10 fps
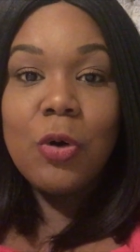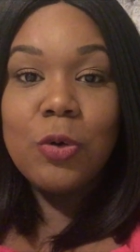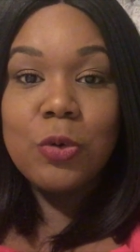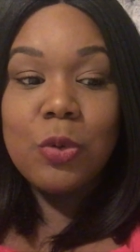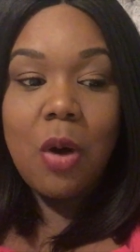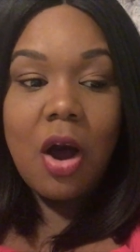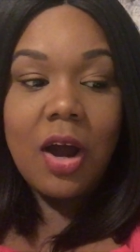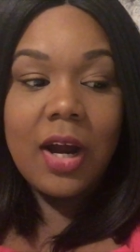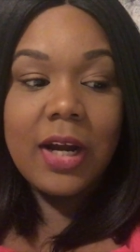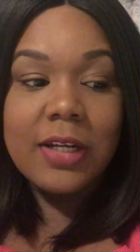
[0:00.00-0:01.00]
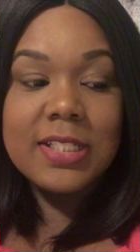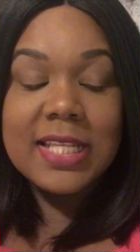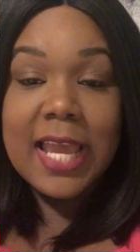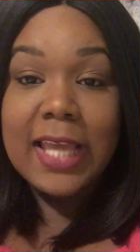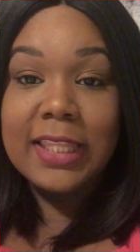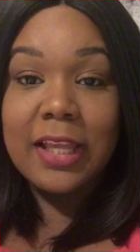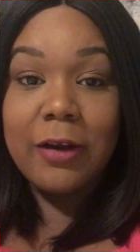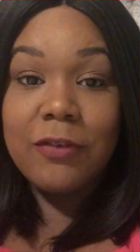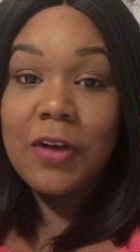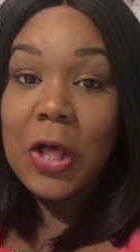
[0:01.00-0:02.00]
who are saying they
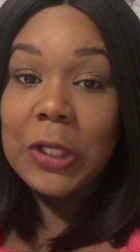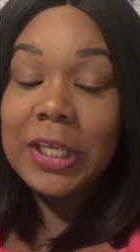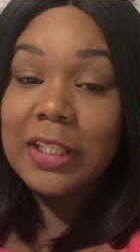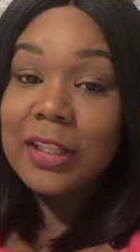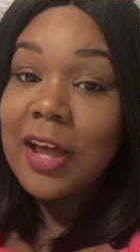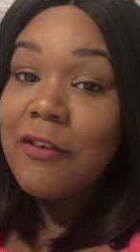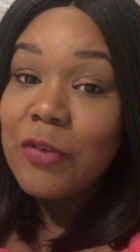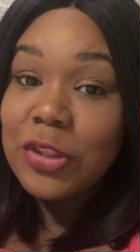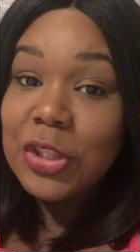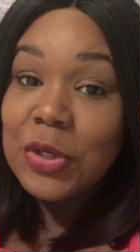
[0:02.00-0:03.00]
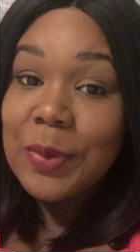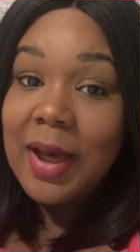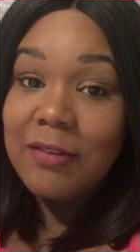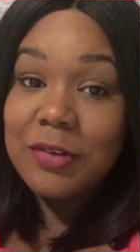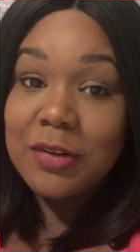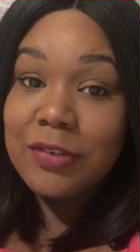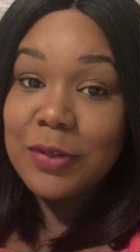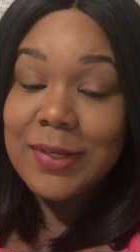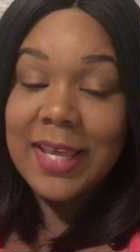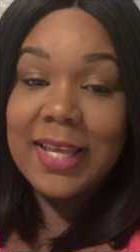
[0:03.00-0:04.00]
are falling in love with you after a
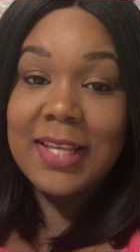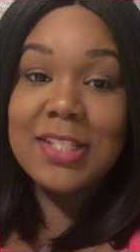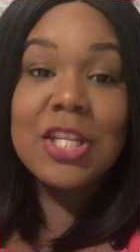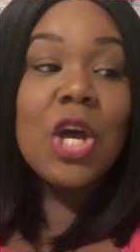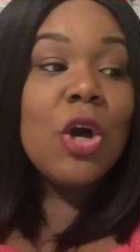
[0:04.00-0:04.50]
few days,